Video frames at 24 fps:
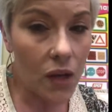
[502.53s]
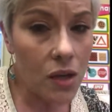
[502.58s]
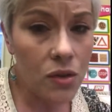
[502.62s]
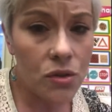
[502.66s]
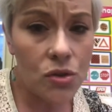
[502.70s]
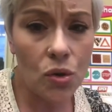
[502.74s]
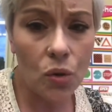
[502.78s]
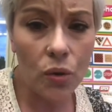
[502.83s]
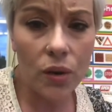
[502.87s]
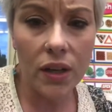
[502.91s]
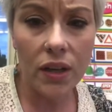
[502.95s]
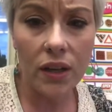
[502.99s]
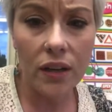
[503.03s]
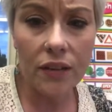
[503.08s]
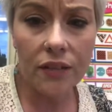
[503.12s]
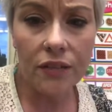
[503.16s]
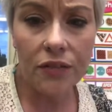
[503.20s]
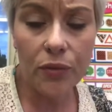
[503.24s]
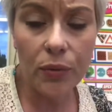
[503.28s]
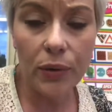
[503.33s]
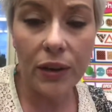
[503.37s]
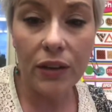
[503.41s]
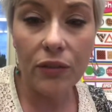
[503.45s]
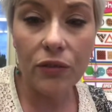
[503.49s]
sort
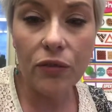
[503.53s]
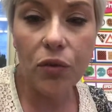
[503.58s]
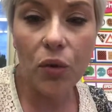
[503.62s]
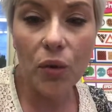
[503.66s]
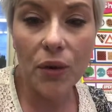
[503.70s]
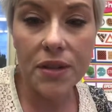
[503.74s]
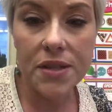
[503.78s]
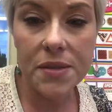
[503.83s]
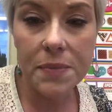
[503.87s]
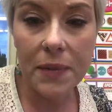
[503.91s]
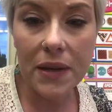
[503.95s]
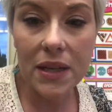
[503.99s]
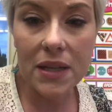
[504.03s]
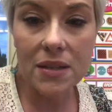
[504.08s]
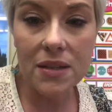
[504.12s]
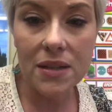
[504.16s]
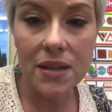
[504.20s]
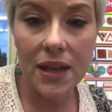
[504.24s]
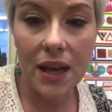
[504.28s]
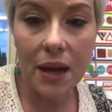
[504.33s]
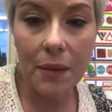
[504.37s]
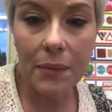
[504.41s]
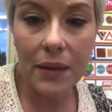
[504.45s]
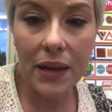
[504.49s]
of reinforcement
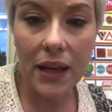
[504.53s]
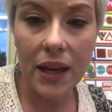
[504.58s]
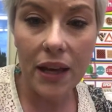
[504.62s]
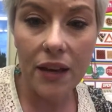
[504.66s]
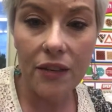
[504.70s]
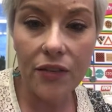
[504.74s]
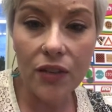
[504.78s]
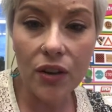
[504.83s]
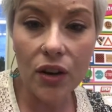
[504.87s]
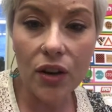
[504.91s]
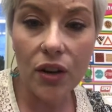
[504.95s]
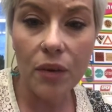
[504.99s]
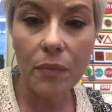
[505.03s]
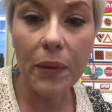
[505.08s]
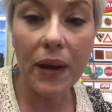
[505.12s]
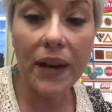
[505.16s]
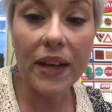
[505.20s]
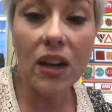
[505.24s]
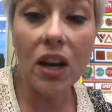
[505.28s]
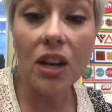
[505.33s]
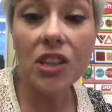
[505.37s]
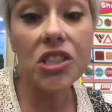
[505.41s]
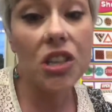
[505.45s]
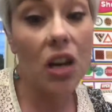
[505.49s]
to that behavior
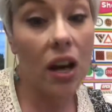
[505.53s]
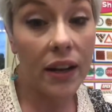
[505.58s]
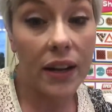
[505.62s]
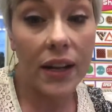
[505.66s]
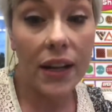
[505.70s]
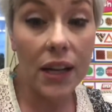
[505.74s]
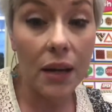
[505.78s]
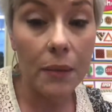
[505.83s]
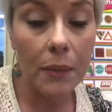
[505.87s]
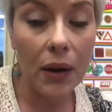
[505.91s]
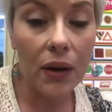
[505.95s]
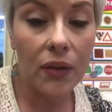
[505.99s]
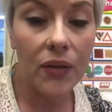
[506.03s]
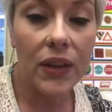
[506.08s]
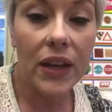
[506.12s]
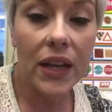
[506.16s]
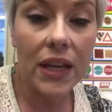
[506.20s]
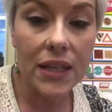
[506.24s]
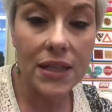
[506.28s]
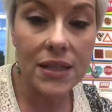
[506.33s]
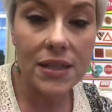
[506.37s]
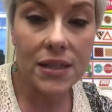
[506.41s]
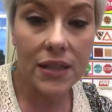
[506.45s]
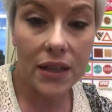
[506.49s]
by not talking about
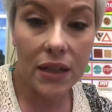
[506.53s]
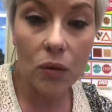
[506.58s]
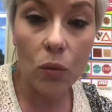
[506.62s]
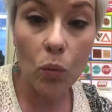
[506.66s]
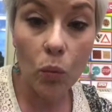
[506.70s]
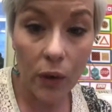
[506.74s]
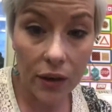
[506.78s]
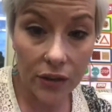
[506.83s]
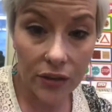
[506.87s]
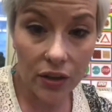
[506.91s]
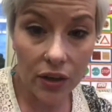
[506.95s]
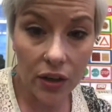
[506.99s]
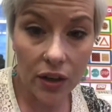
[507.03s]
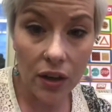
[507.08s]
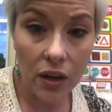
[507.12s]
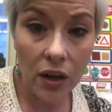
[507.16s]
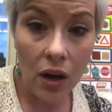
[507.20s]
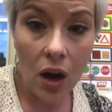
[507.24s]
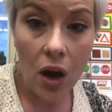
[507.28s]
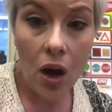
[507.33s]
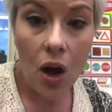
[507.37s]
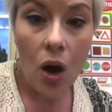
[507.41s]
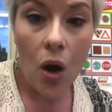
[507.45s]
the incident with her